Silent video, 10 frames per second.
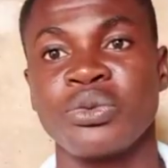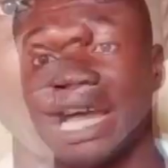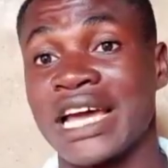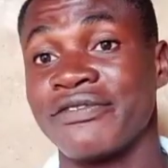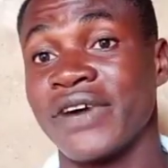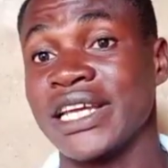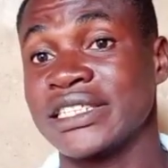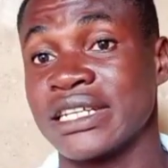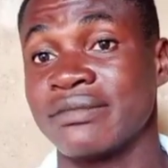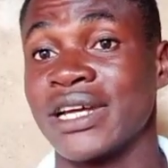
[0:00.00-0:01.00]
I
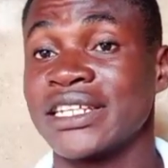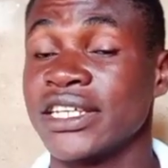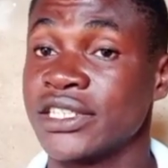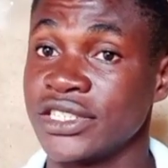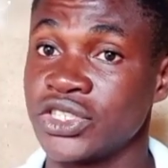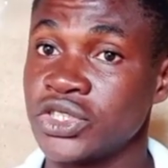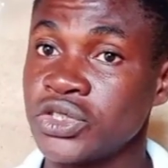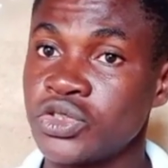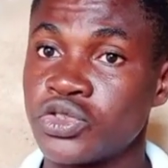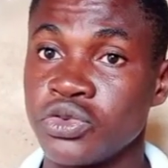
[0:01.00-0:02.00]
advise him that it is
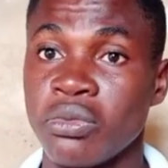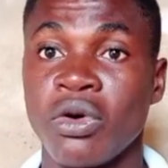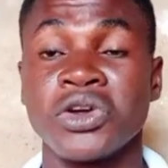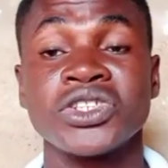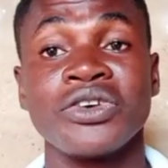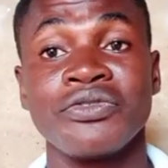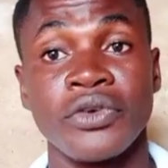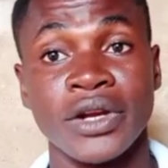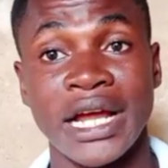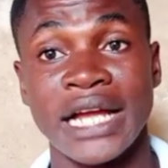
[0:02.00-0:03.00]
too much
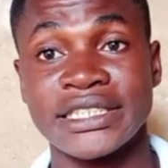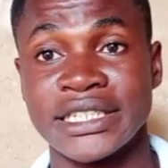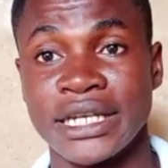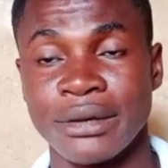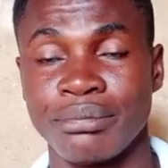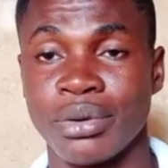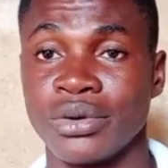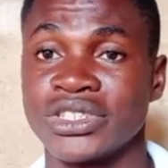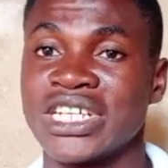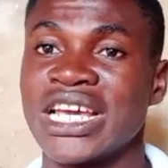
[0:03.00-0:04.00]
for that
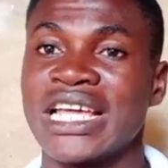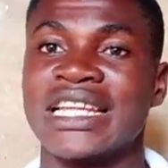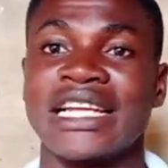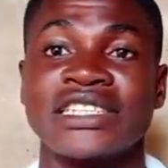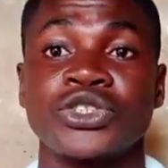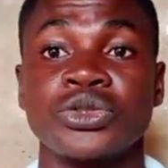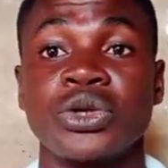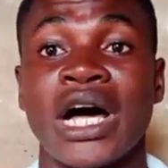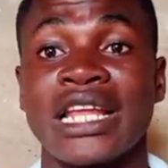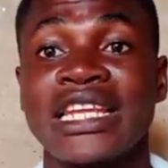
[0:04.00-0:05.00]
pond, that he
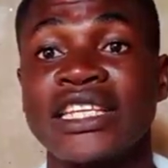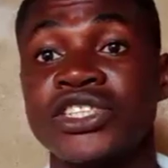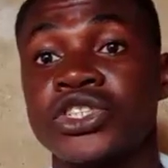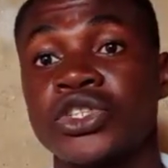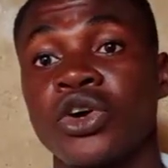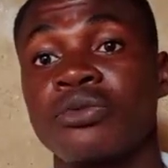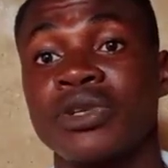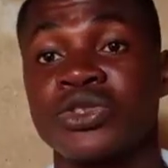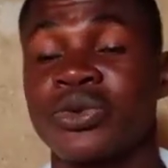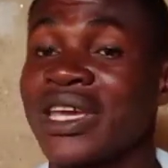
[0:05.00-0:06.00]
should at least stock
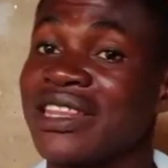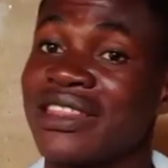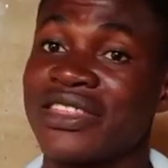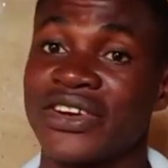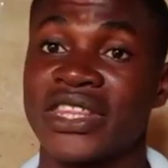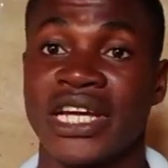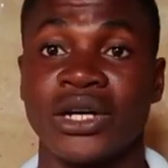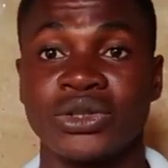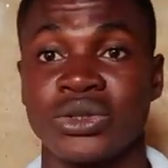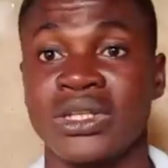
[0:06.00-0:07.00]
between
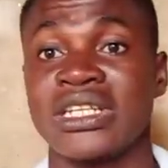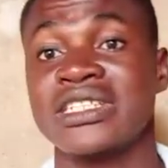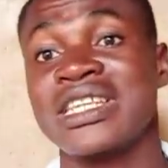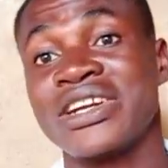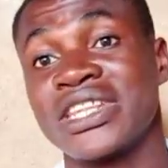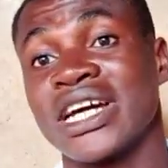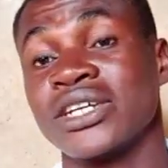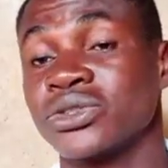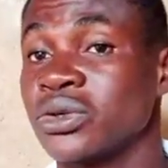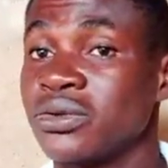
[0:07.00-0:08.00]
3,000,
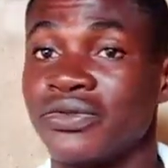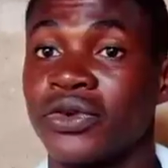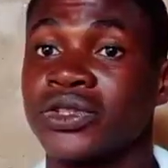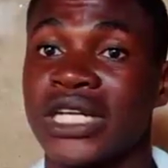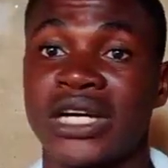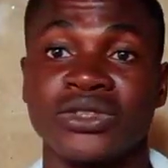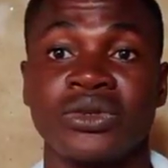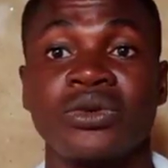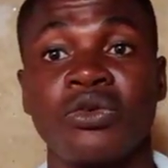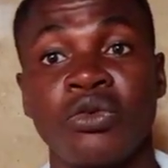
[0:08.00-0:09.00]

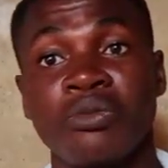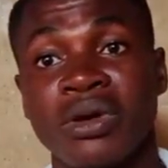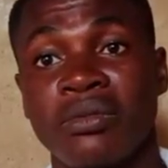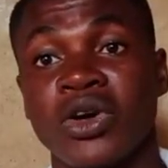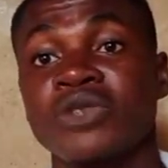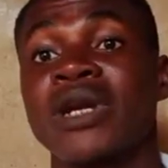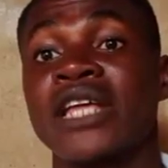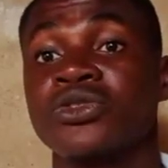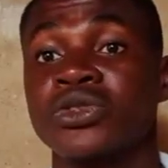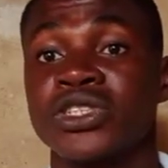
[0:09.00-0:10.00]
4,000 won't be much. But
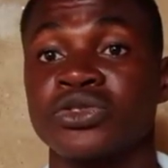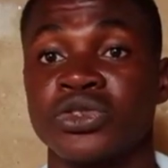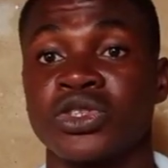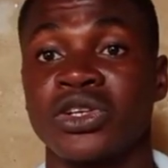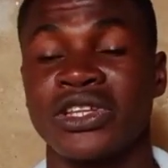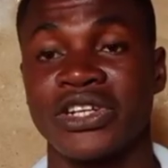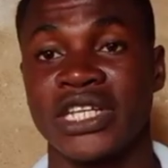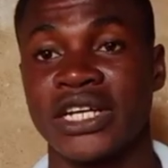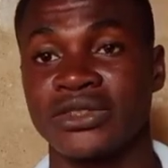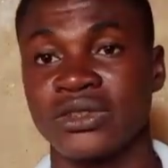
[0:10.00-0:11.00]
I told him to stock
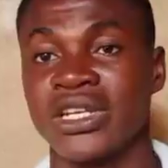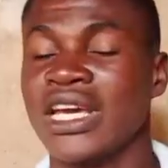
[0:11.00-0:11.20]
3,000.